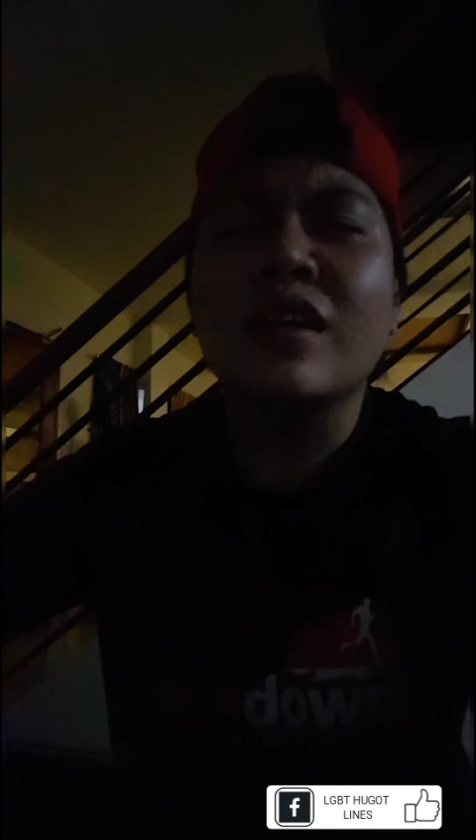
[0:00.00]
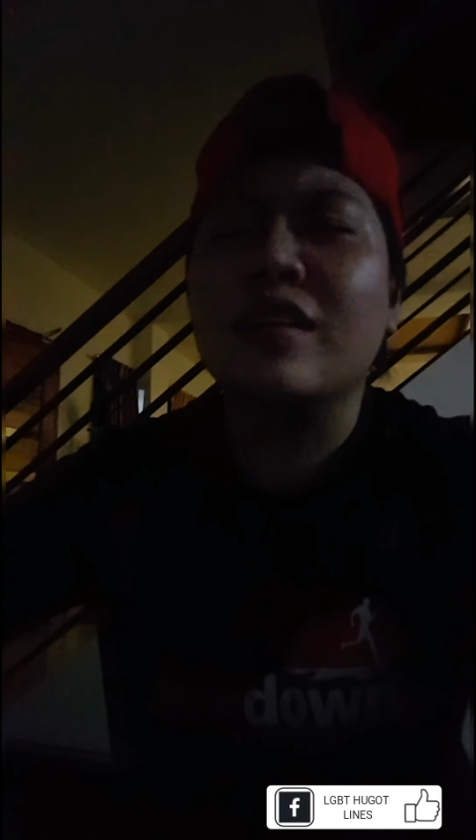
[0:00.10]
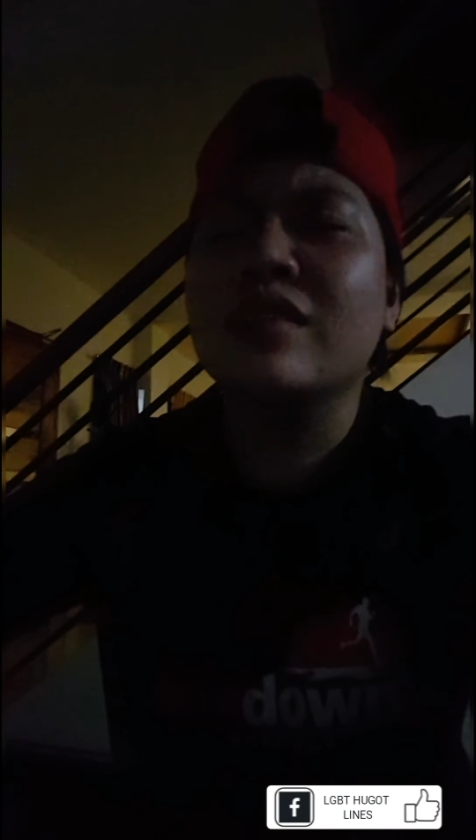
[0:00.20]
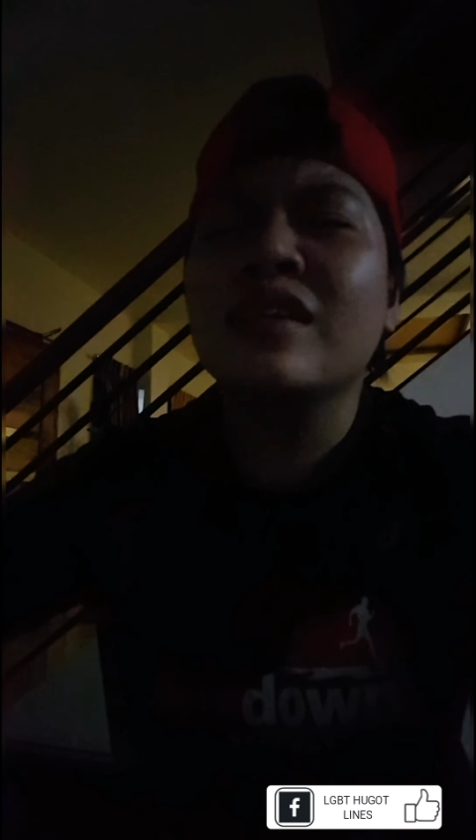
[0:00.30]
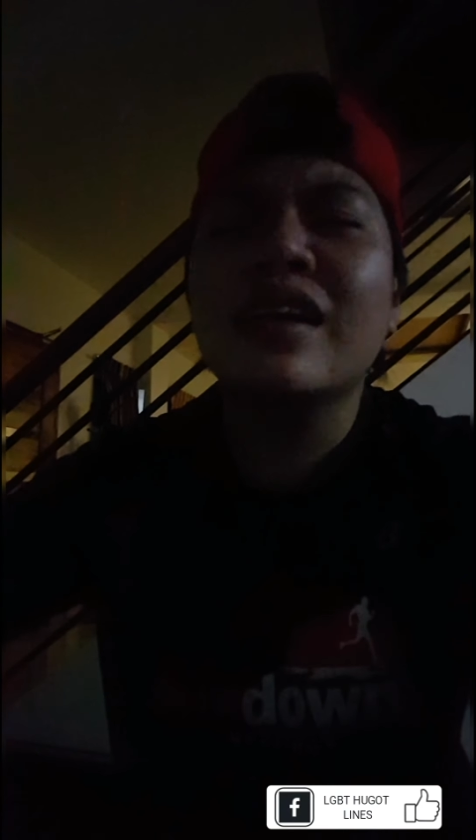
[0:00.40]

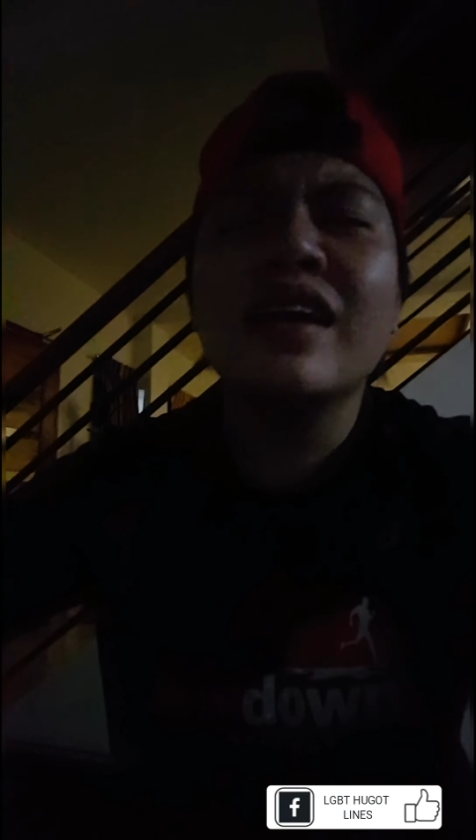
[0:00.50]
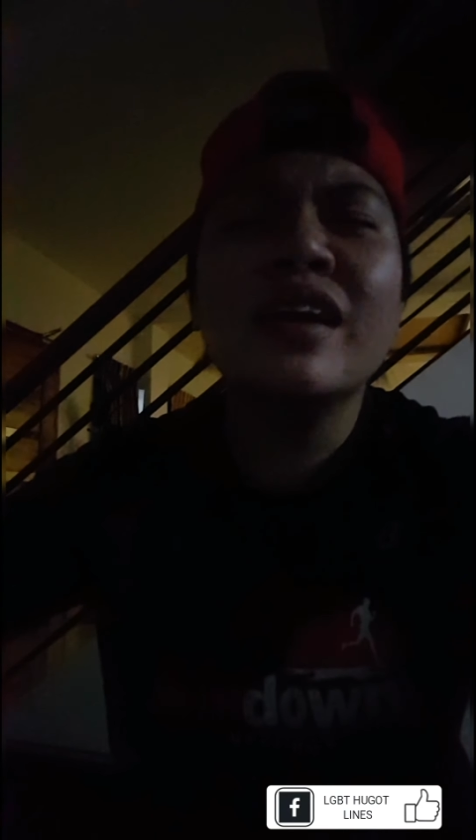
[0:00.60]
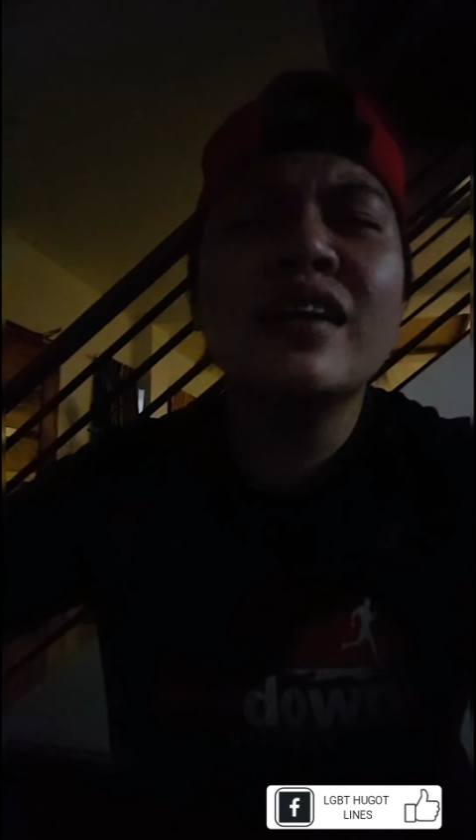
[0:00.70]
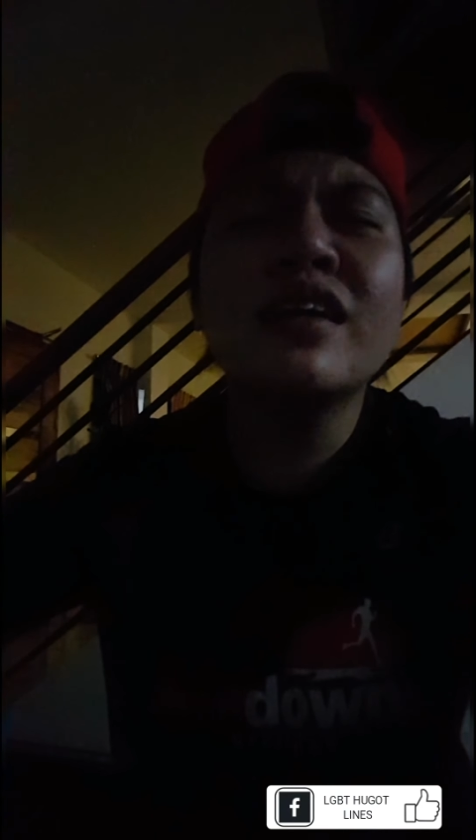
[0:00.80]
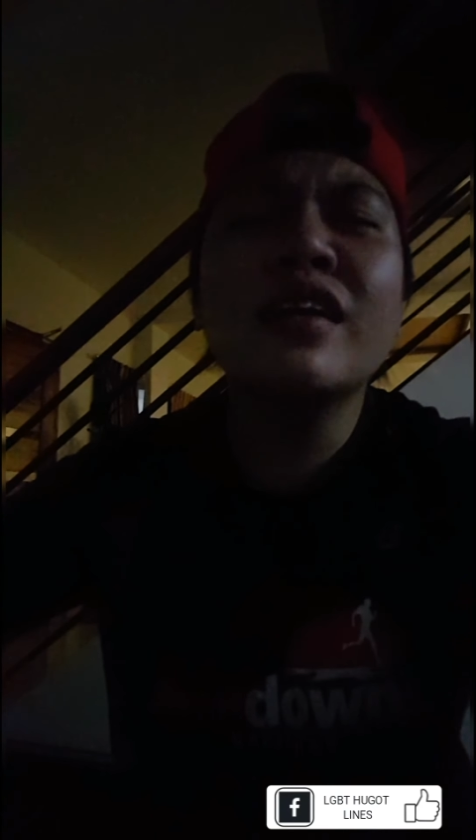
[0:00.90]
it
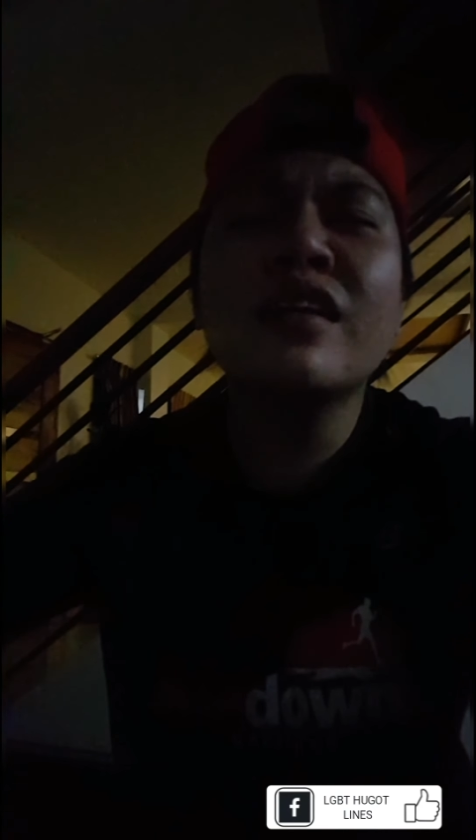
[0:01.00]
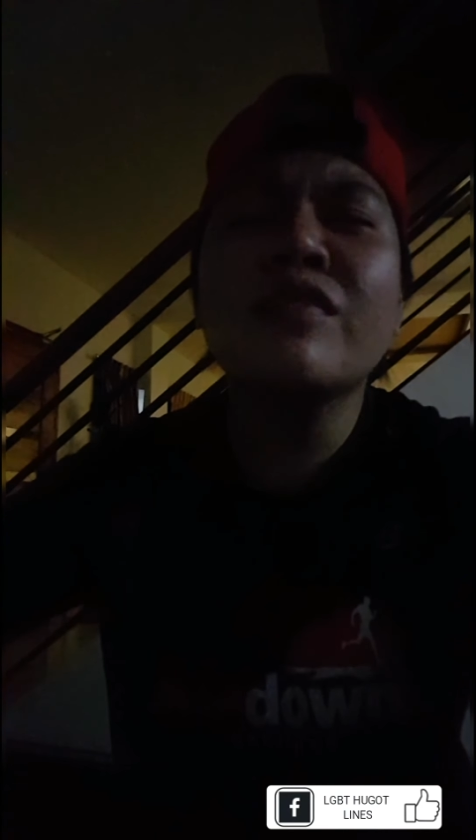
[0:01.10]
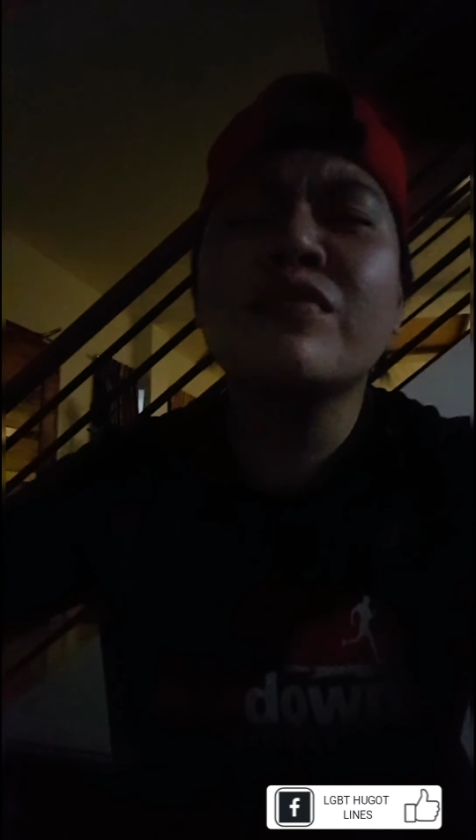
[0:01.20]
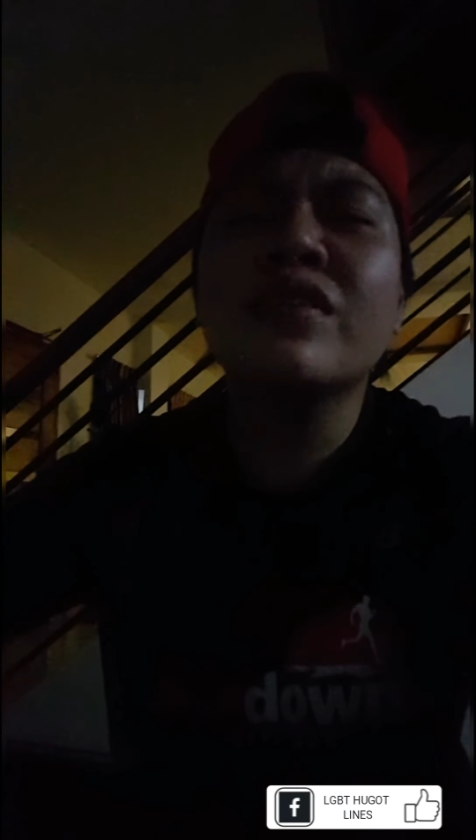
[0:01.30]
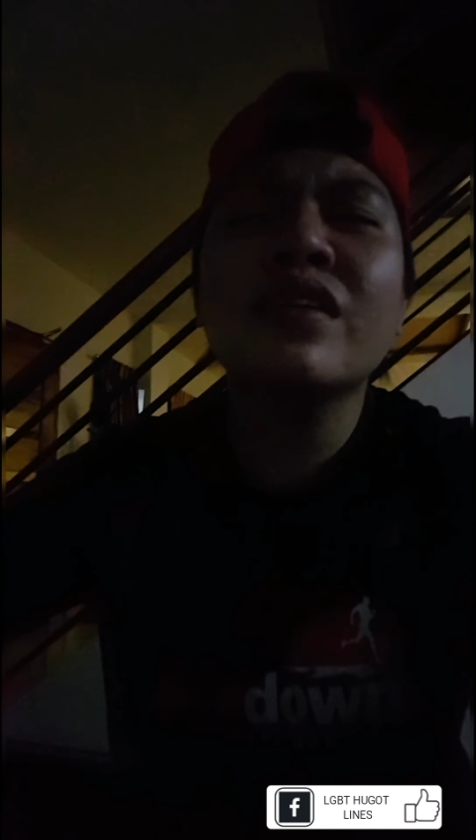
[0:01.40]

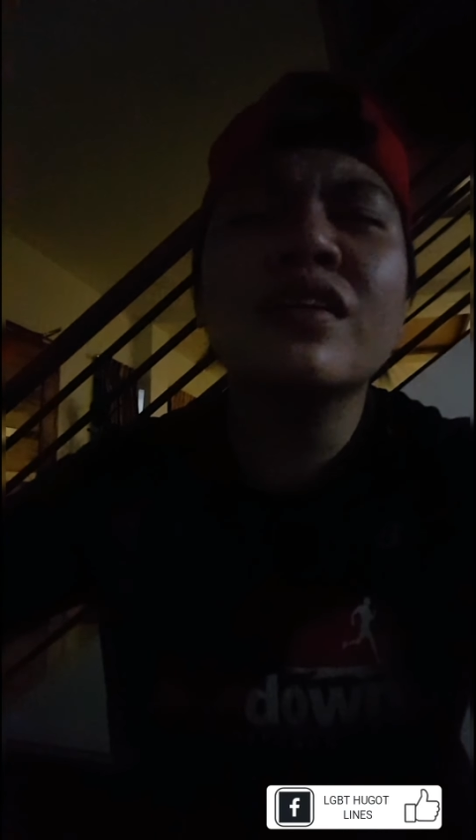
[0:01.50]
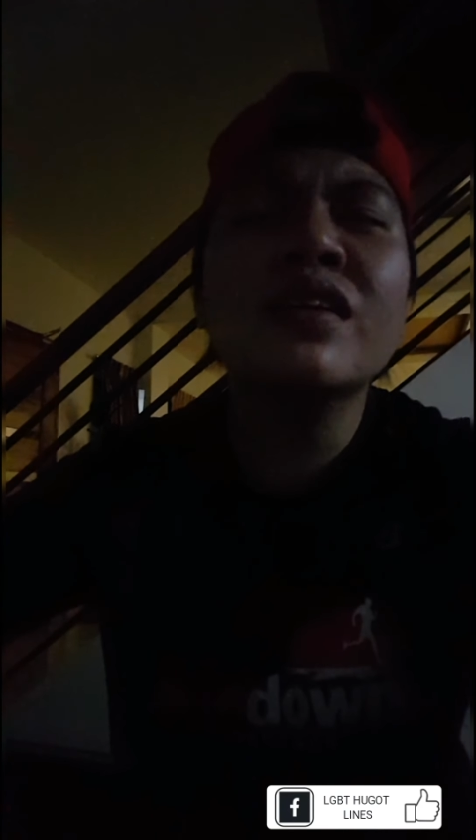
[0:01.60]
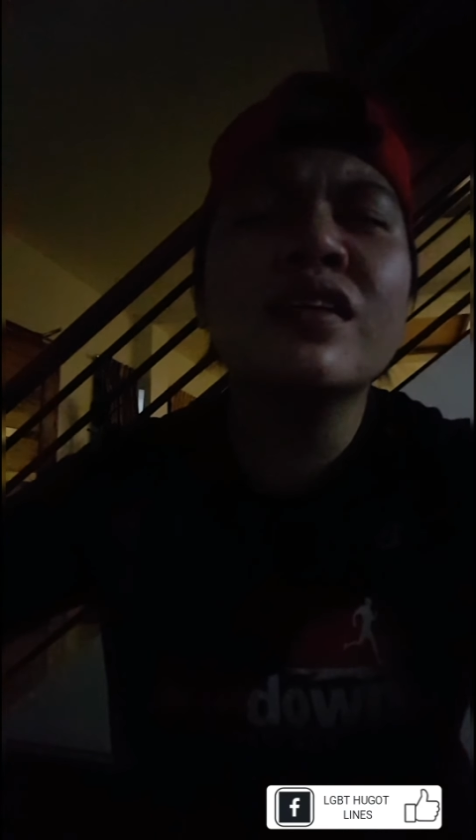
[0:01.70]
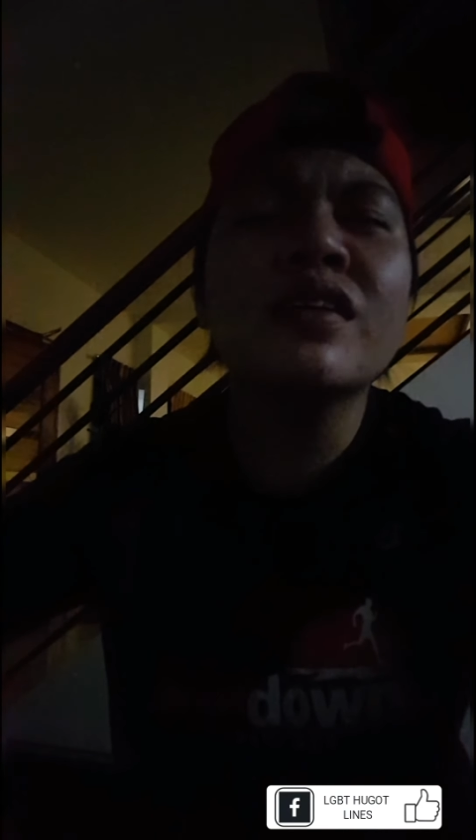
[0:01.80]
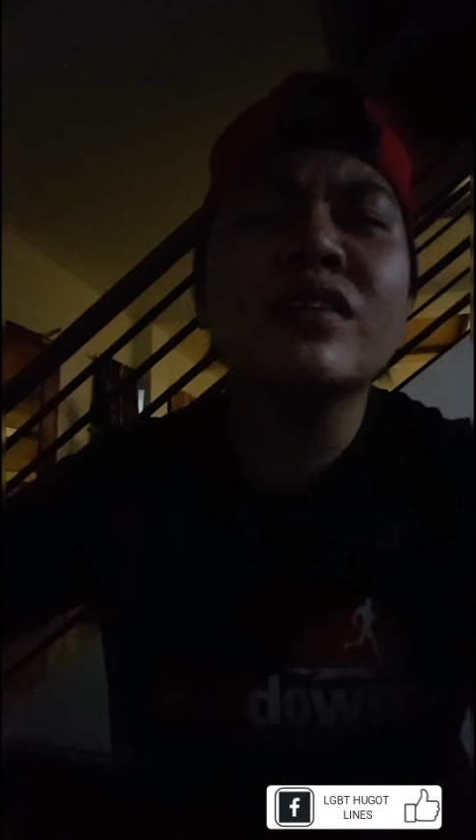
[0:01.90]
gave
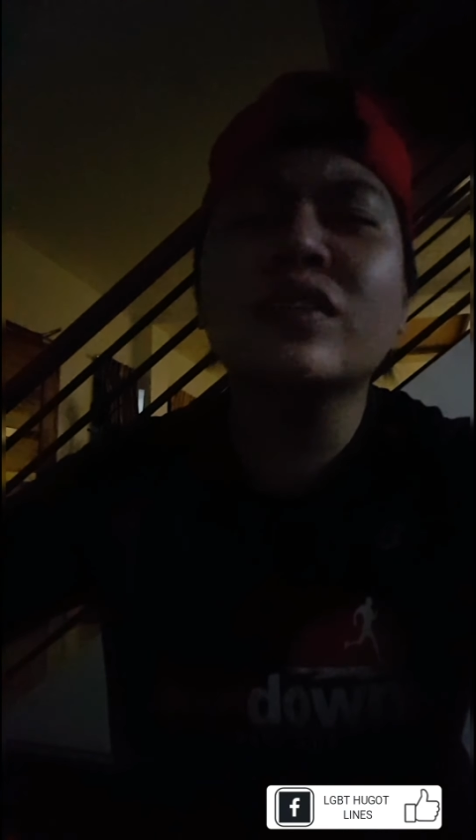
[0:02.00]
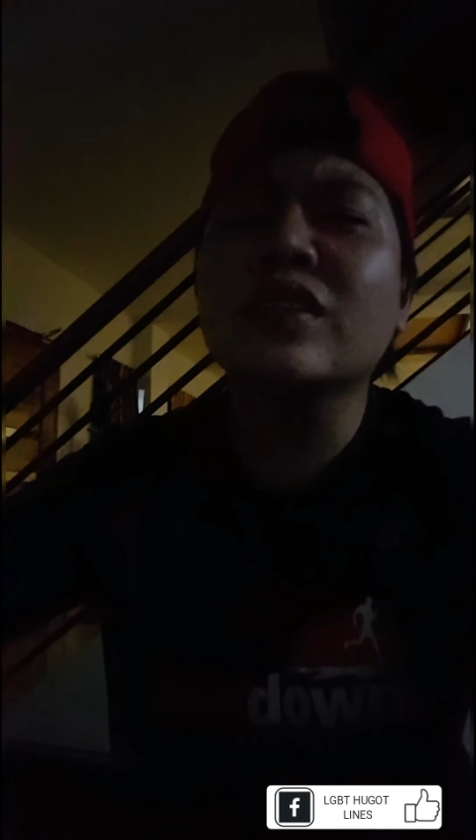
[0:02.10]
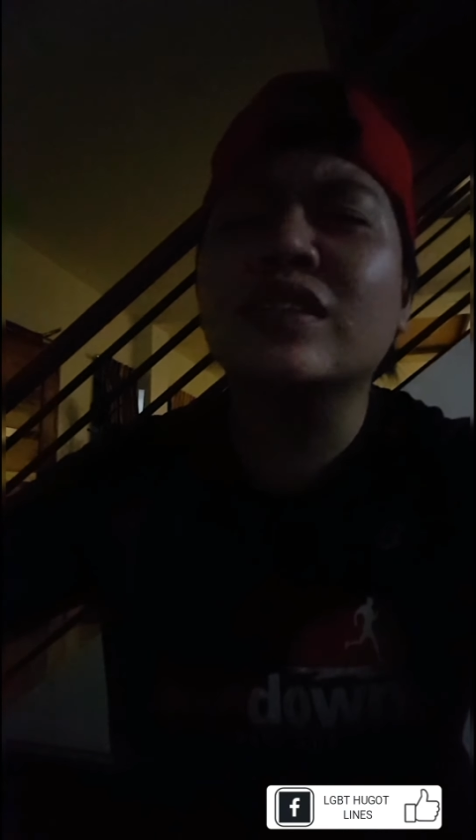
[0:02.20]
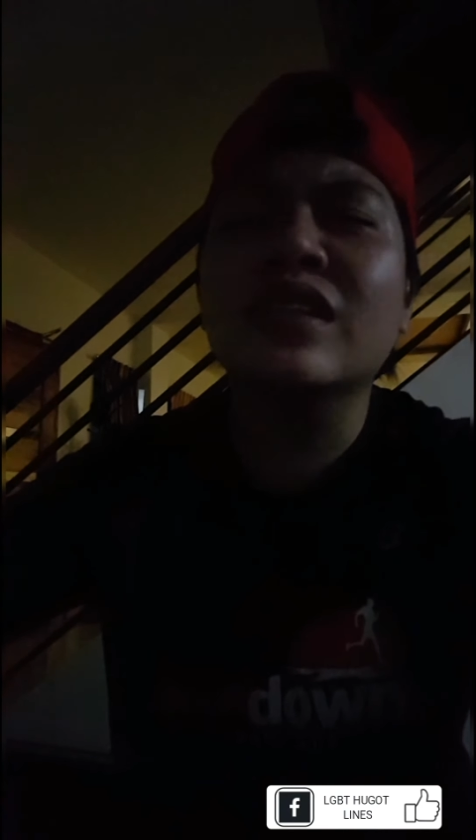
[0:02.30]
us